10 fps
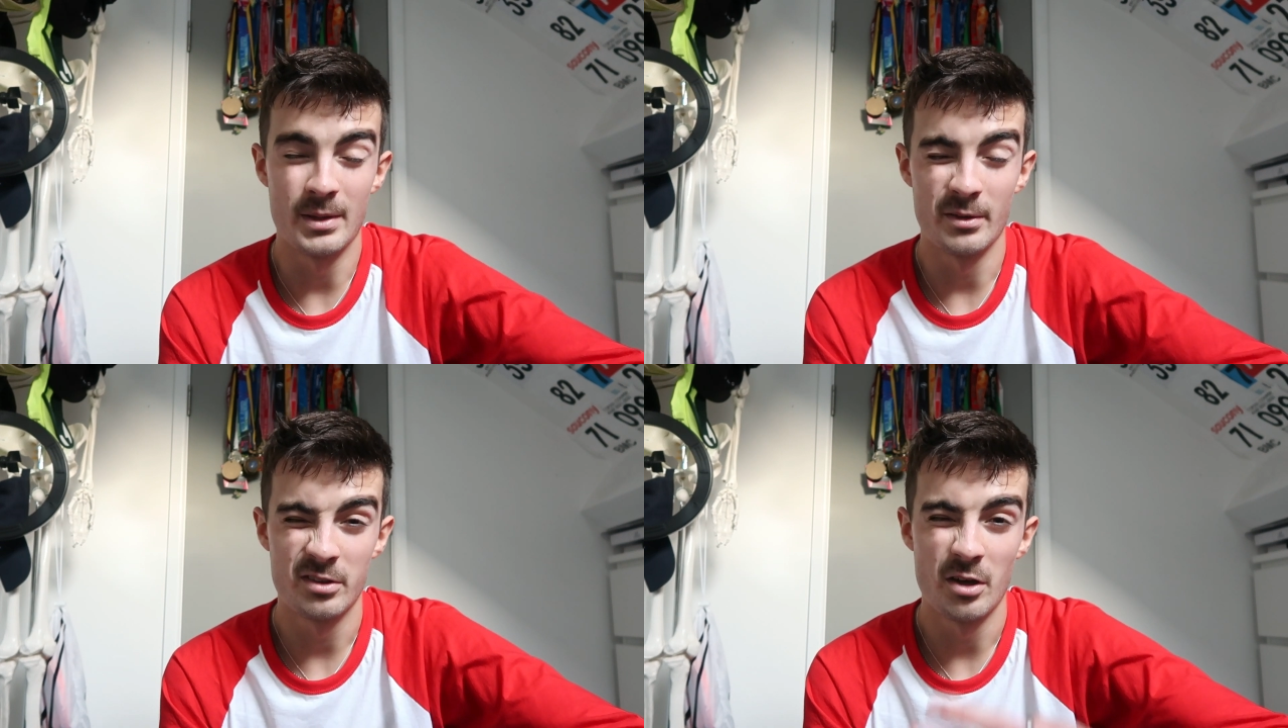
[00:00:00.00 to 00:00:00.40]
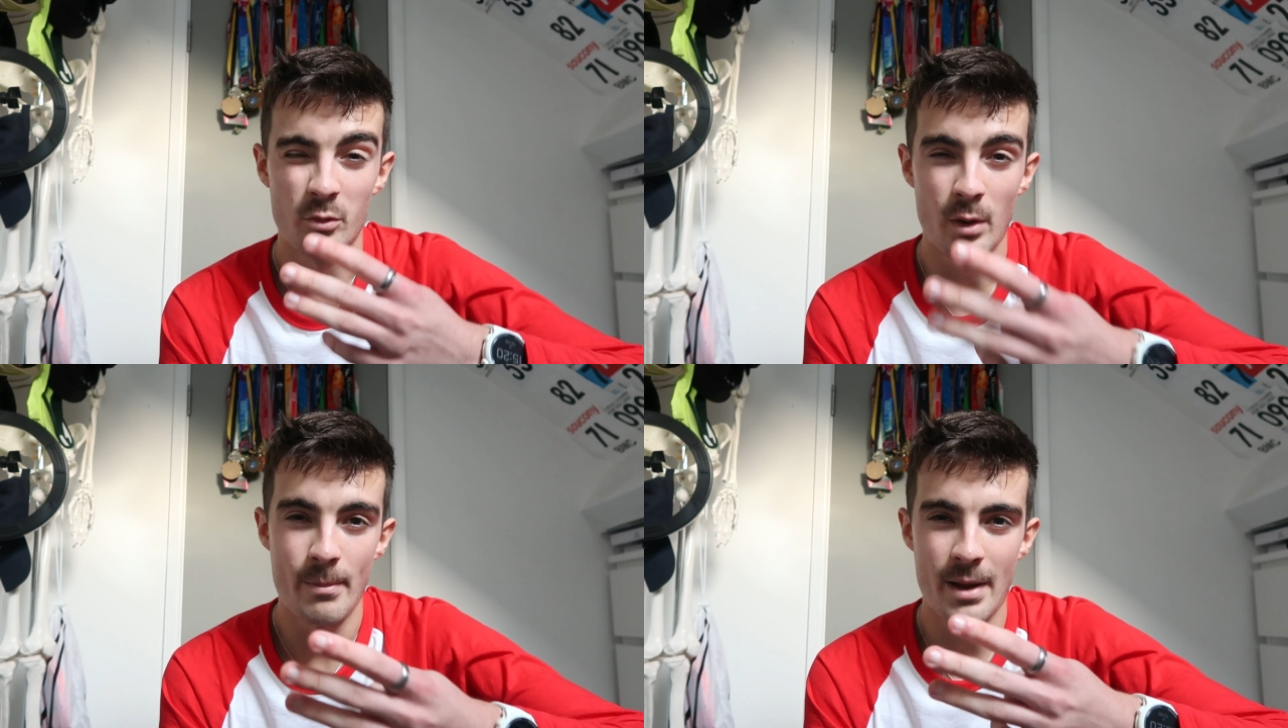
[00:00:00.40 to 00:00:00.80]
a third
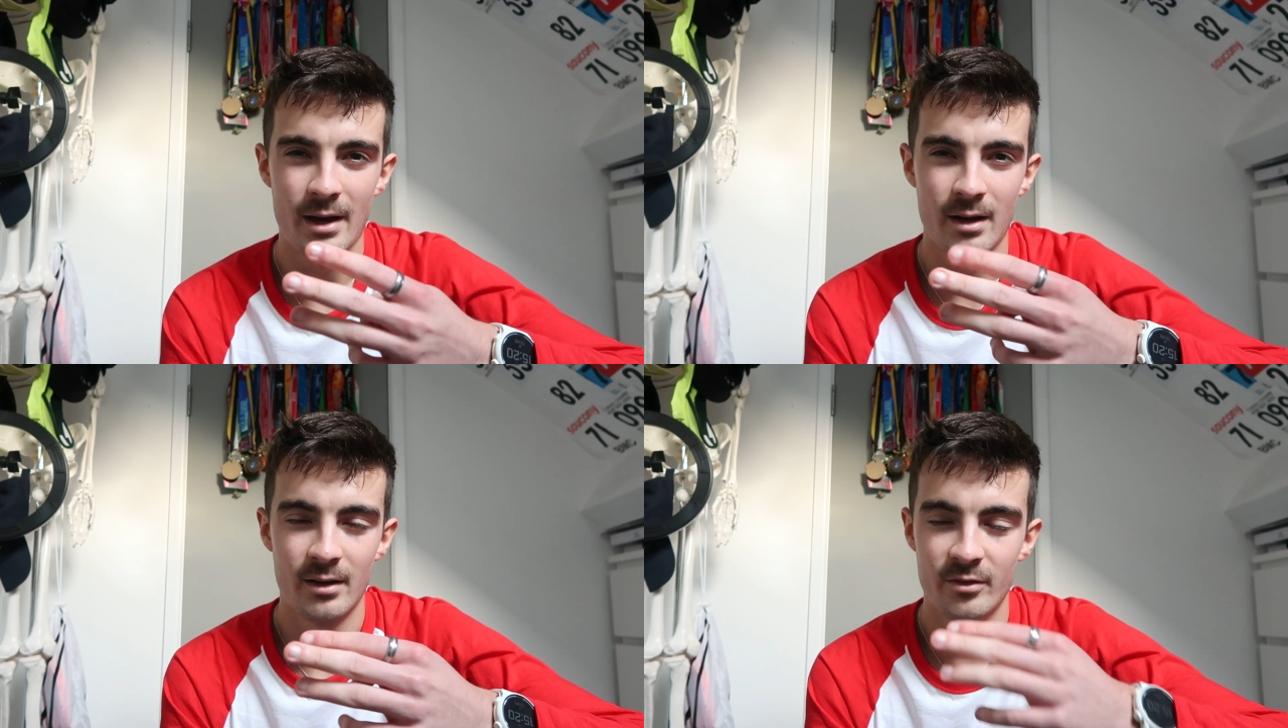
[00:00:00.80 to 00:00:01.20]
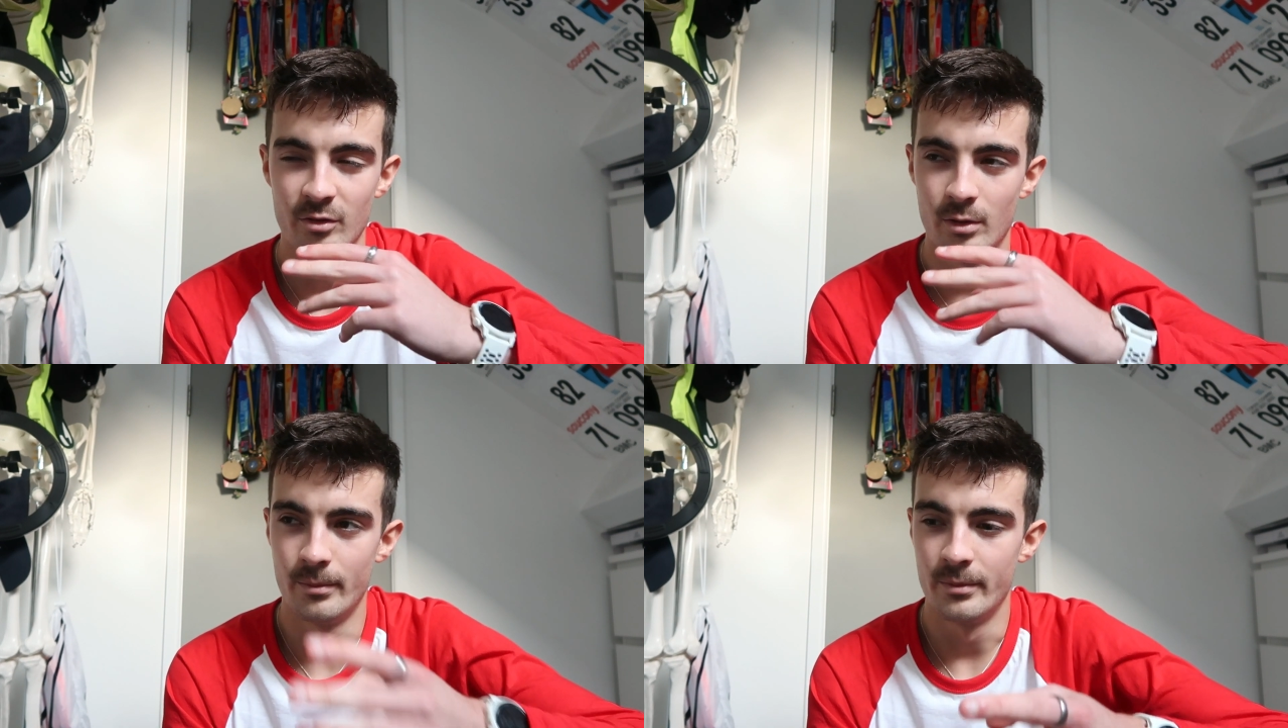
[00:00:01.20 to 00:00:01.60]
week back
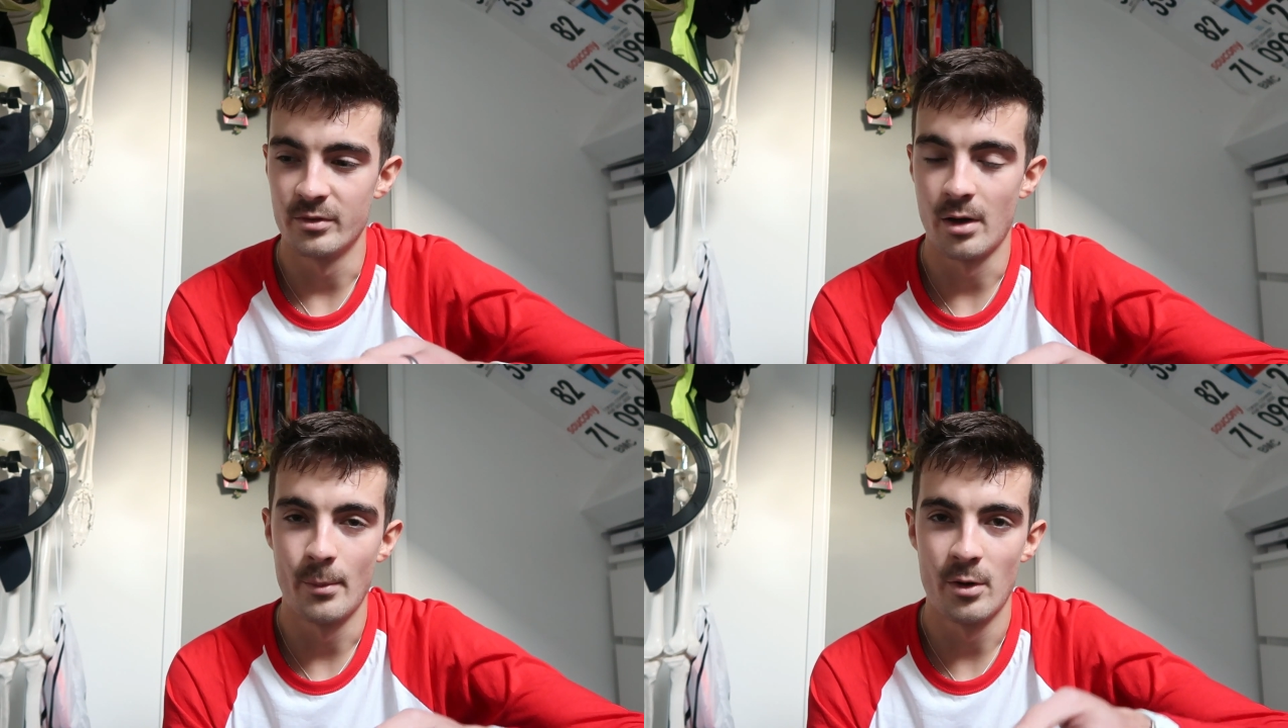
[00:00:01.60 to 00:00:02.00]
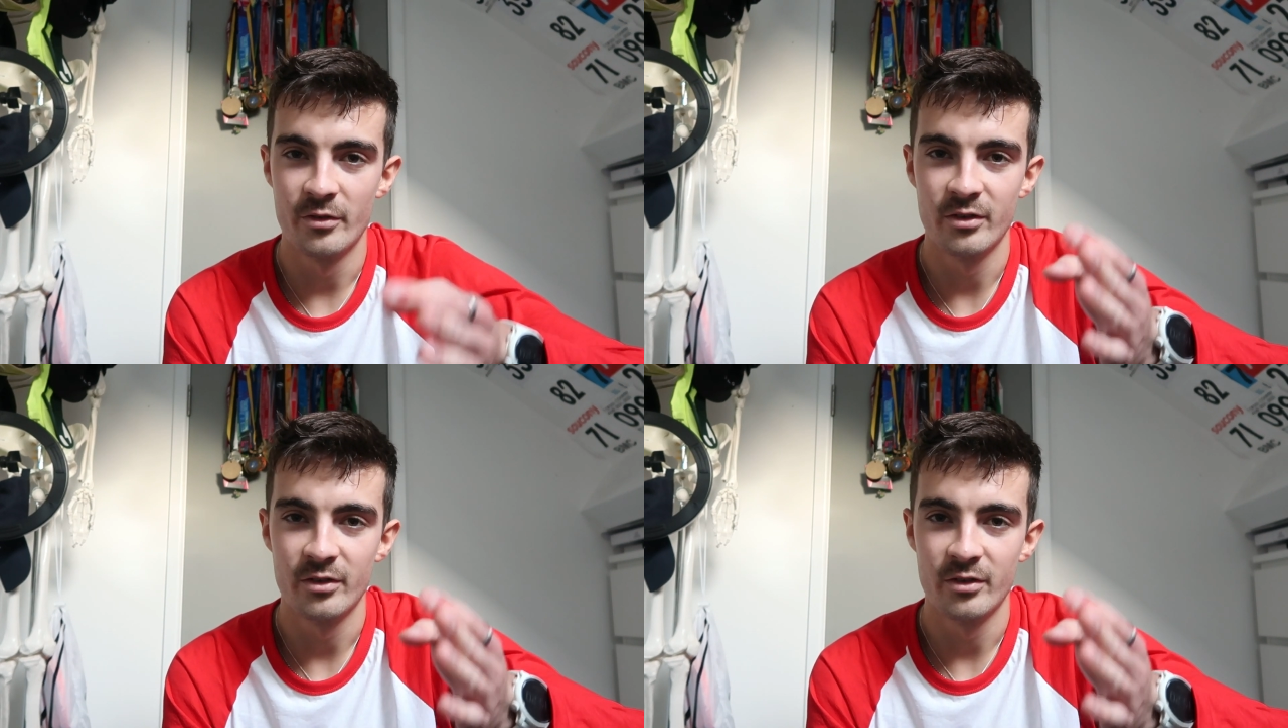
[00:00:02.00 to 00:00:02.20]
from time off,